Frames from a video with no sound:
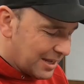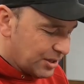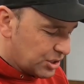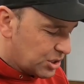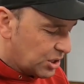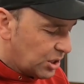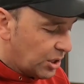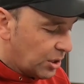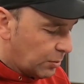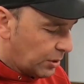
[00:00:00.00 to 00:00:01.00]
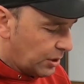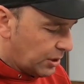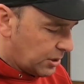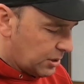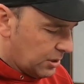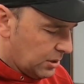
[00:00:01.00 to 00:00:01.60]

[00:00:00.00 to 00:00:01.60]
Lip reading: and the skirt work.